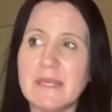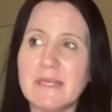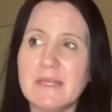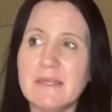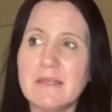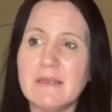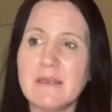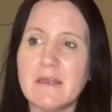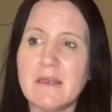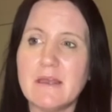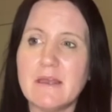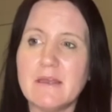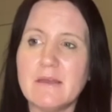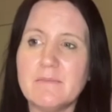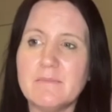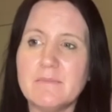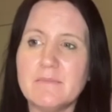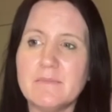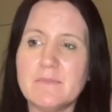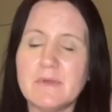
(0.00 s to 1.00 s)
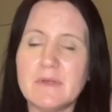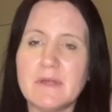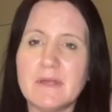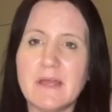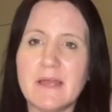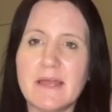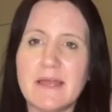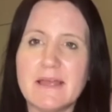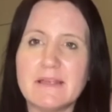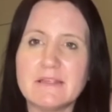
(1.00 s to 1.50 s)
I had
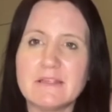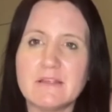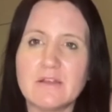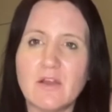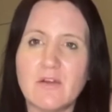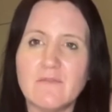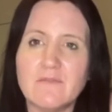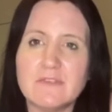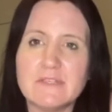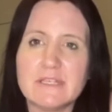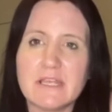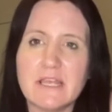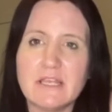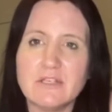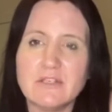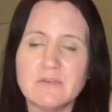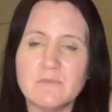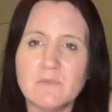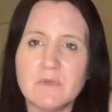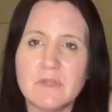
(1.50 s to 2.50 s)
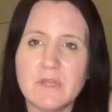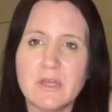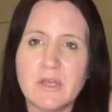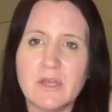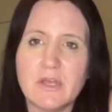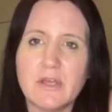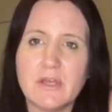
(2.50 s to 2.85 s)
a conversation with her